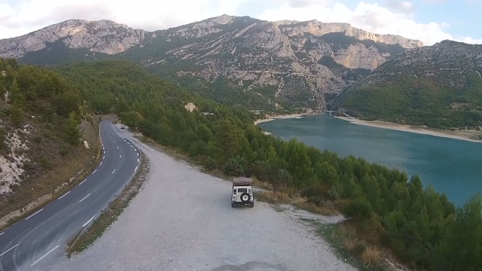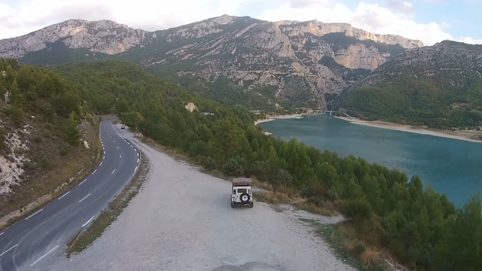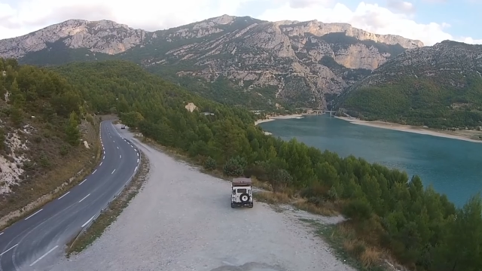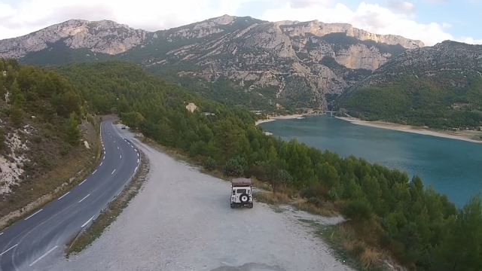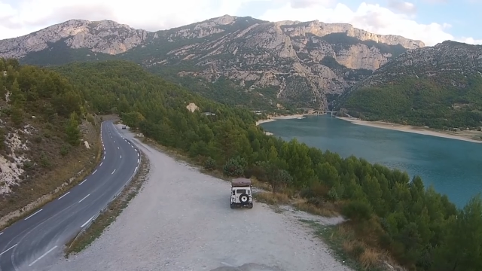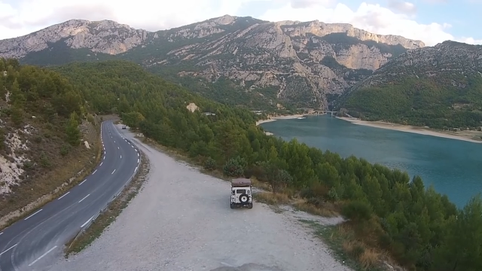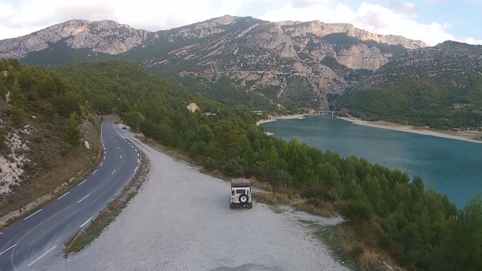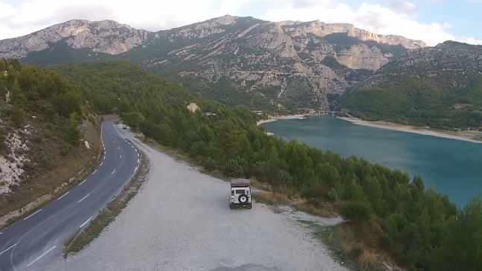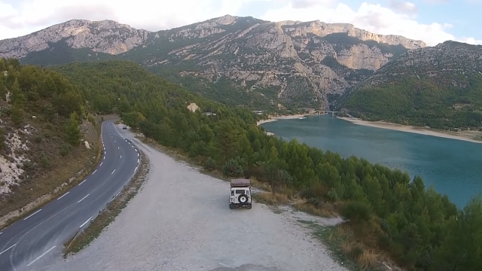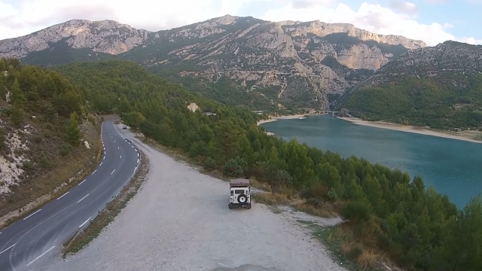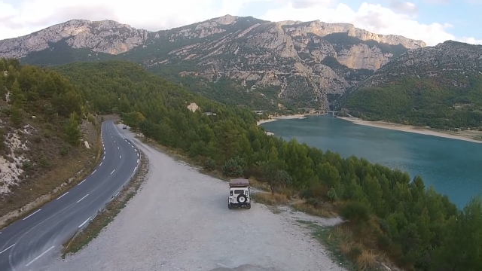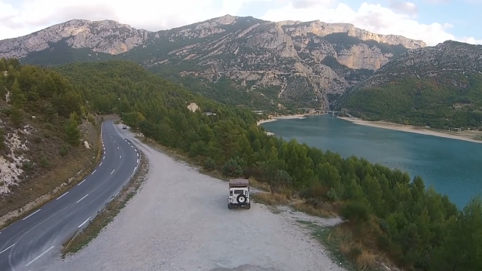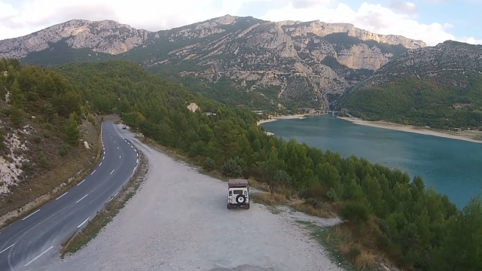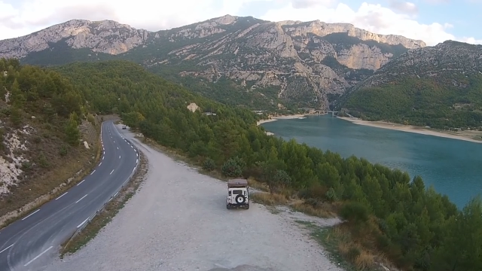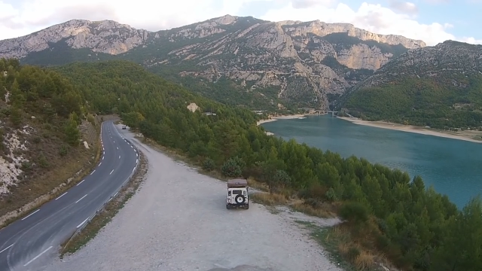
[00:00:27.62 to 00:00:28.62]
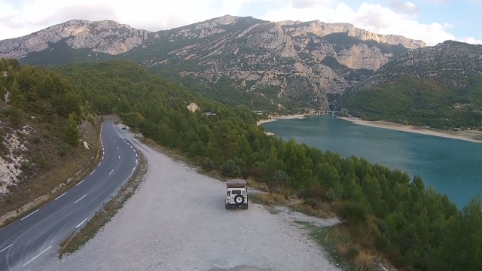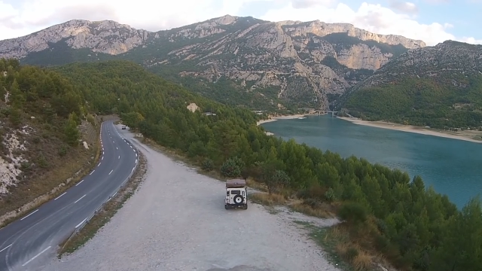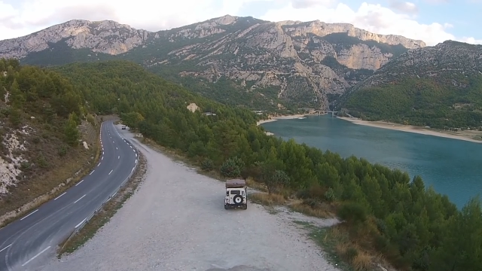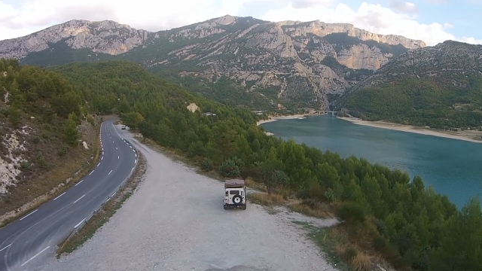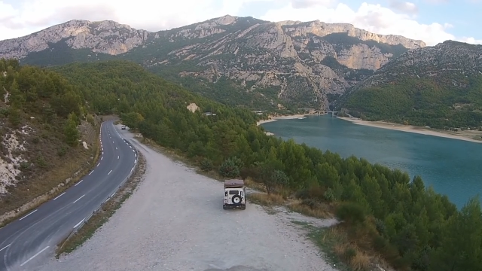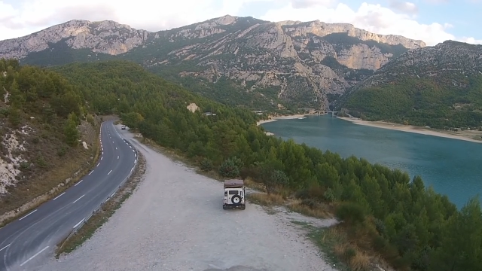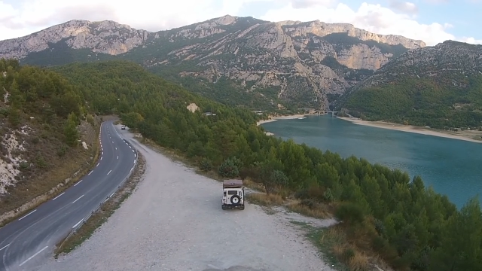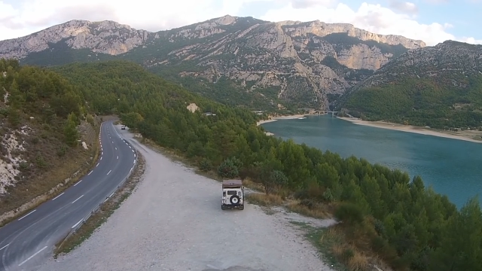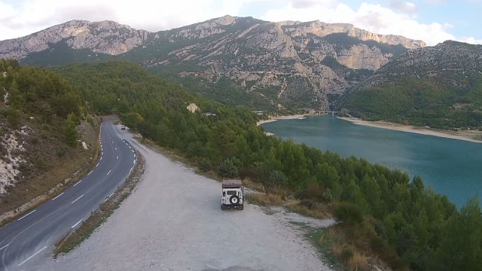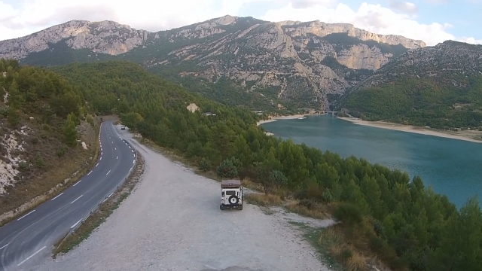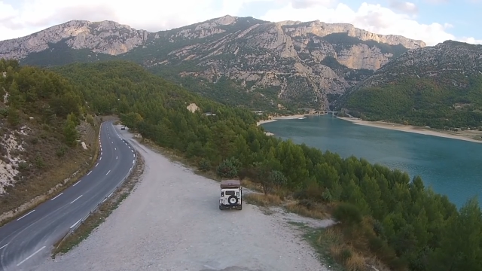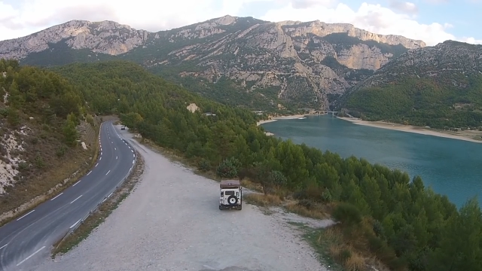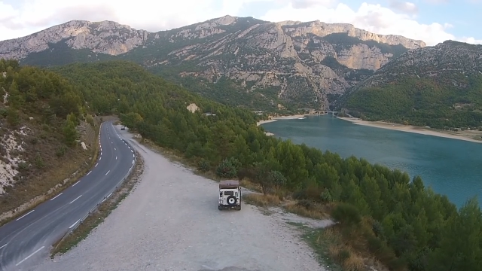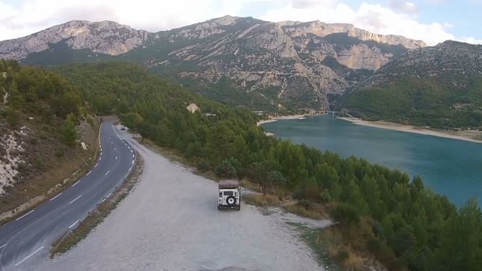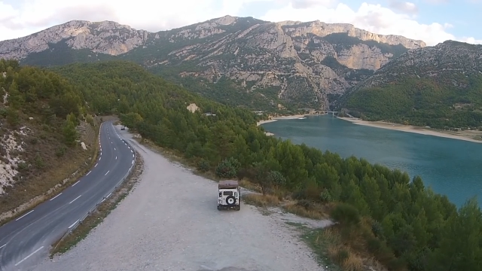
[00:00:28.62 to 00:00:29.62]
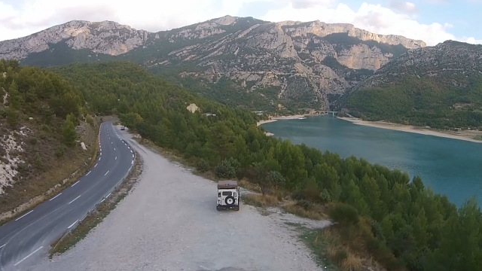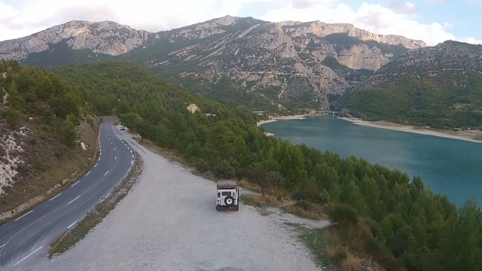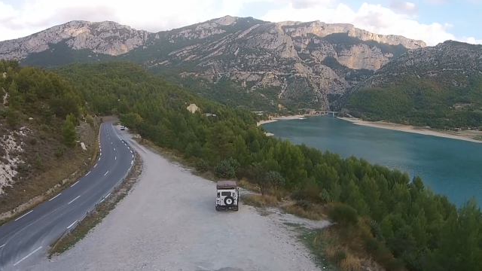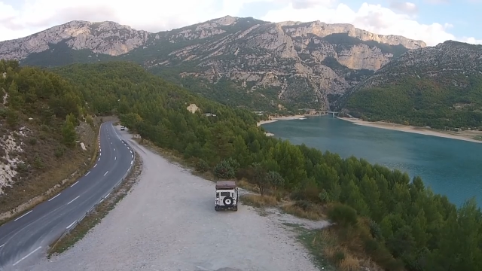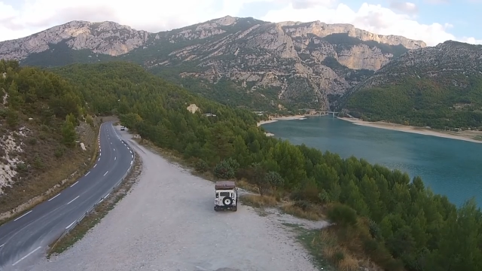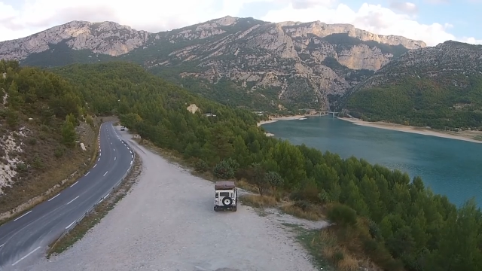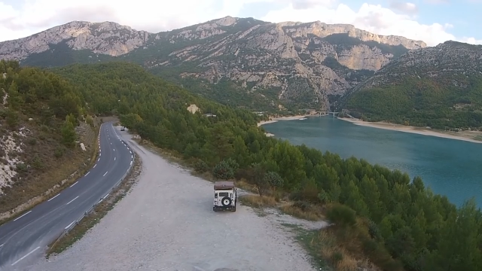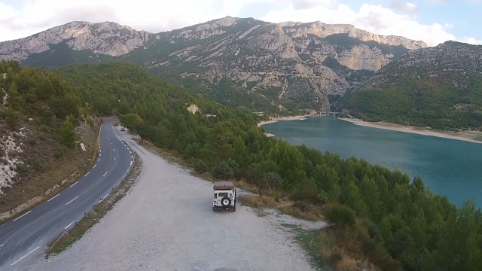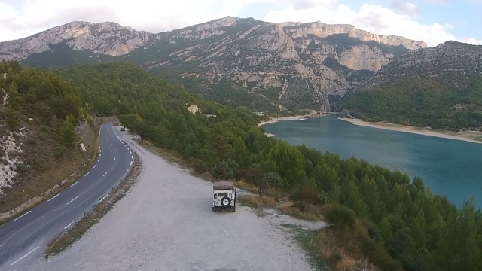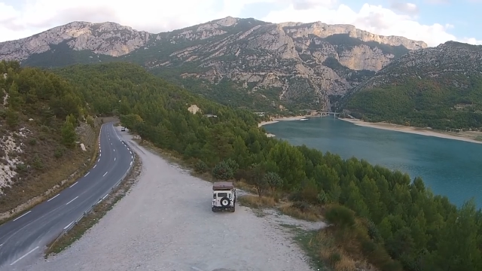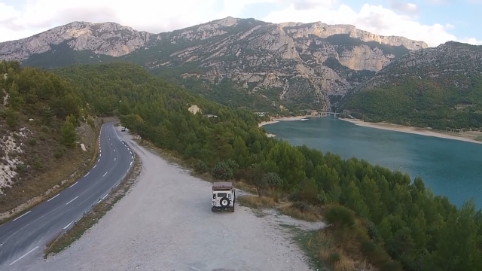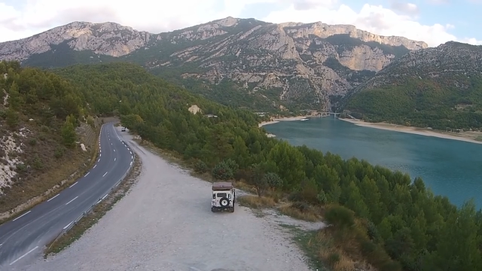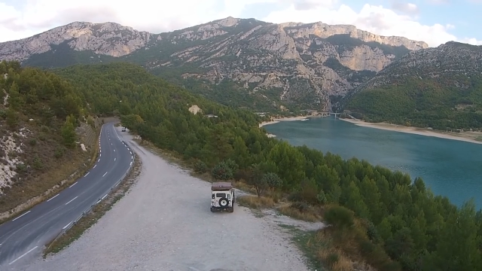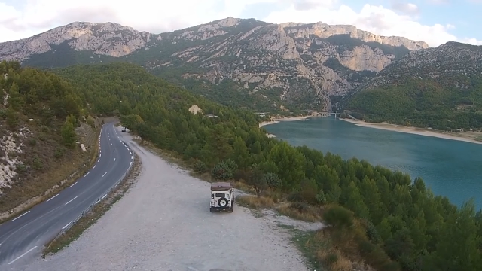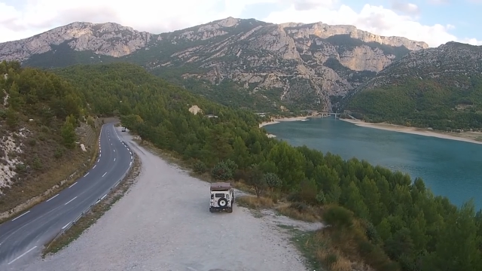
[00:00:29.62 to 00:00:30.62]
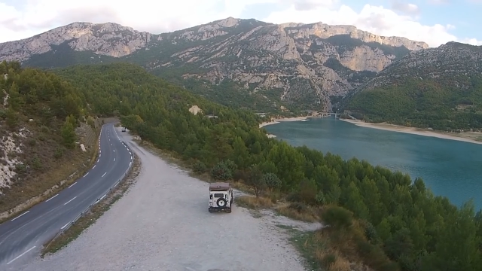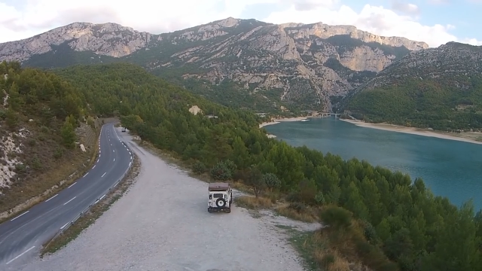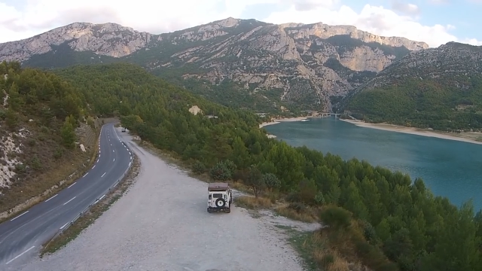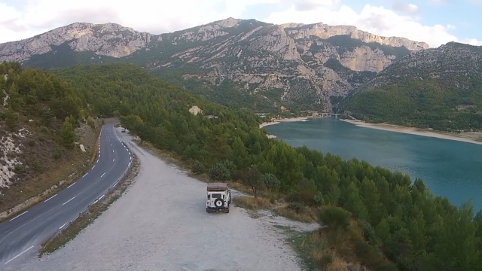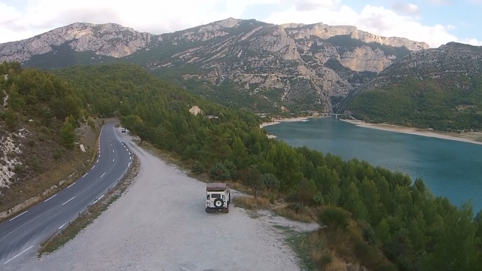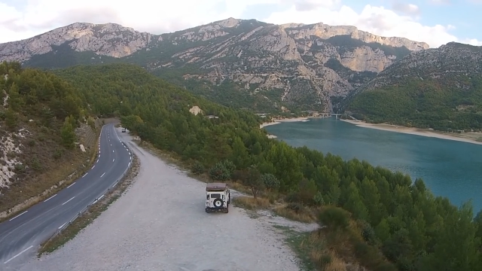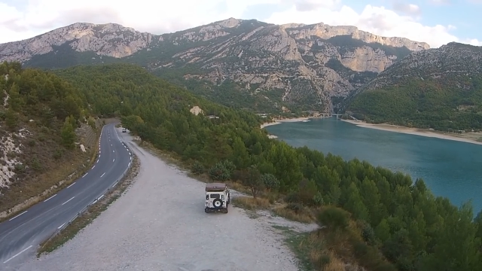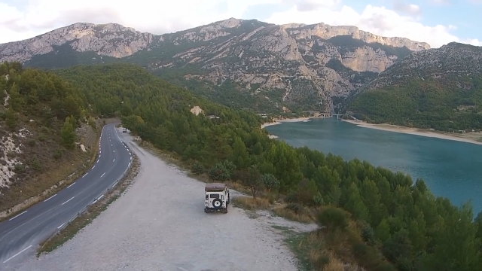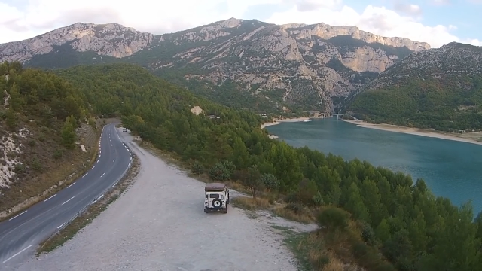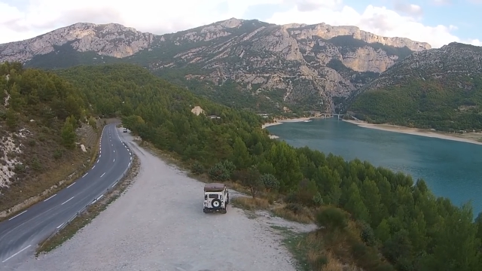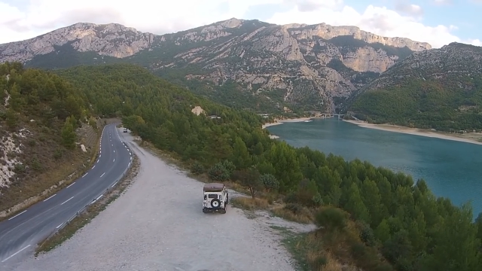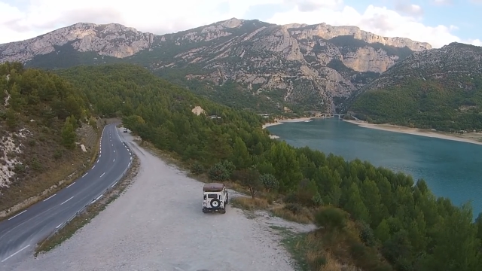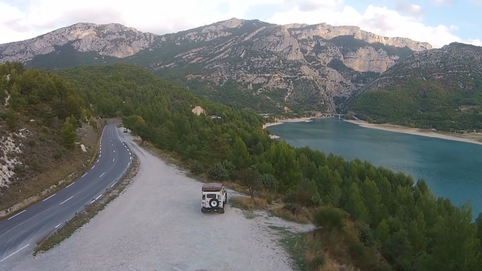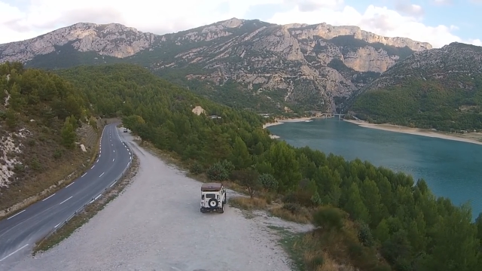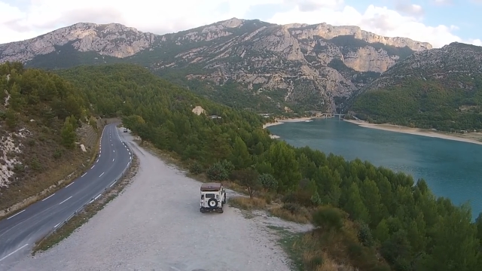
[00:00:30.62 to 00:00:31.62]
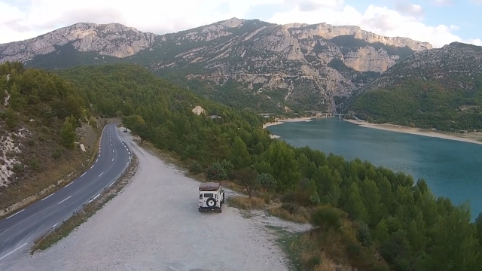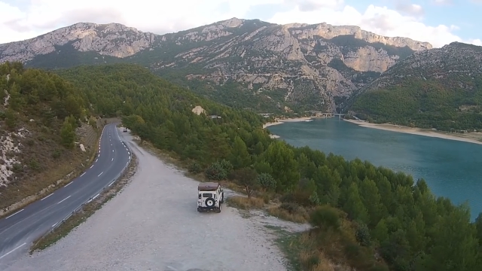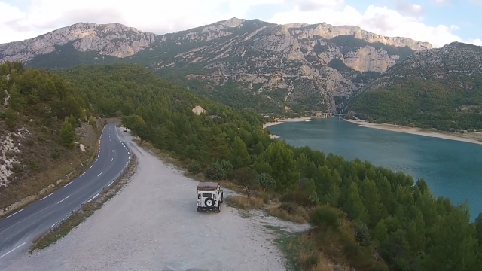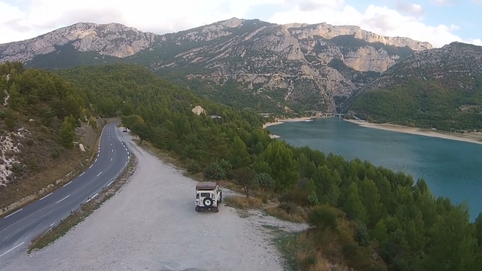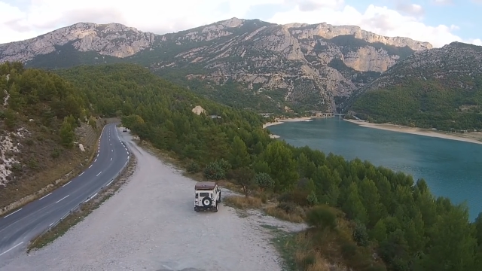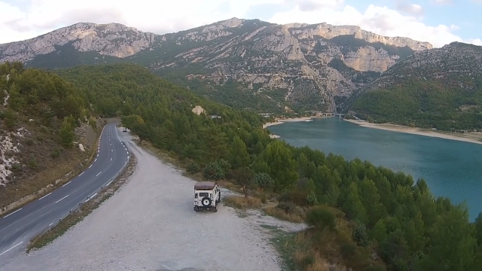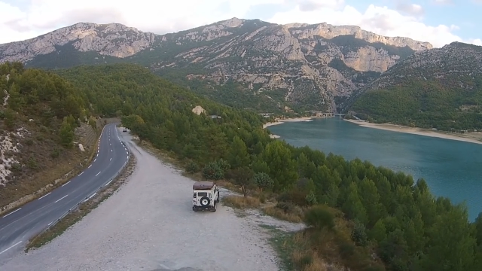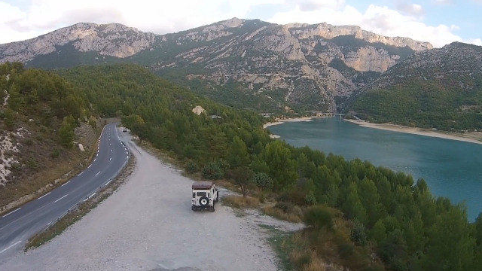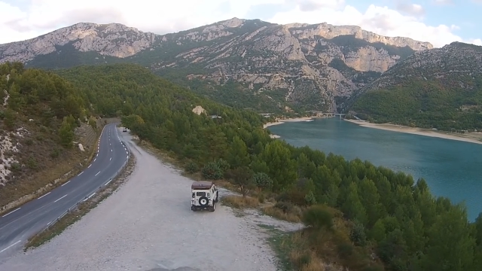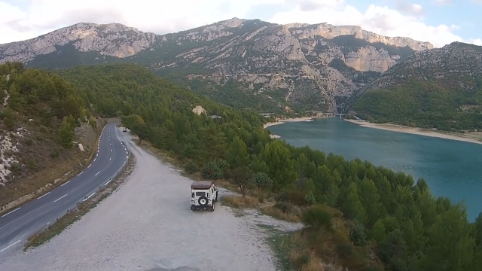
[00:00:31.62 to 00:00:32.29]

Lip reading: [unreadable: no face in view]